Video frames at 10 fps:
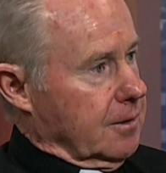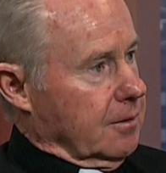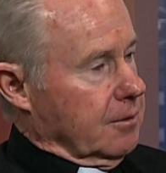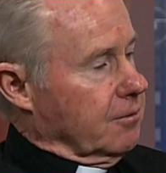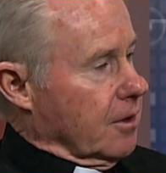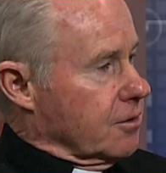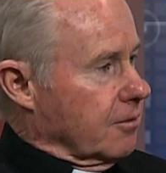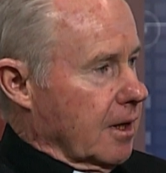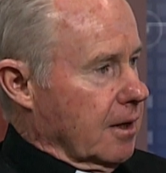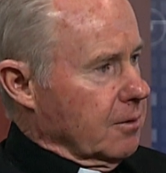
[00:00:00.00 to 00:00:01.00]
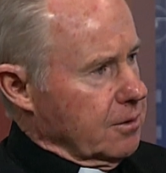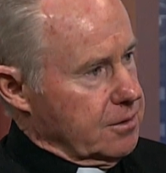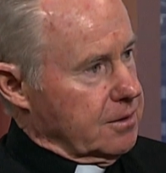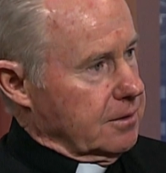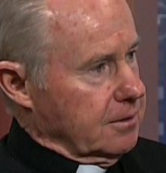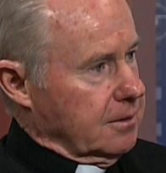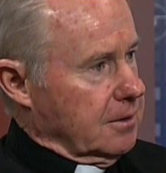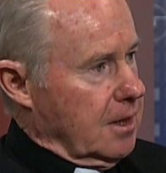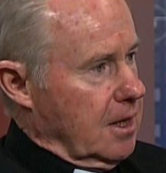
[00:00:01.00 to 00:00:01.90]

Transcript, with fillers: you know, with fresh flowers. And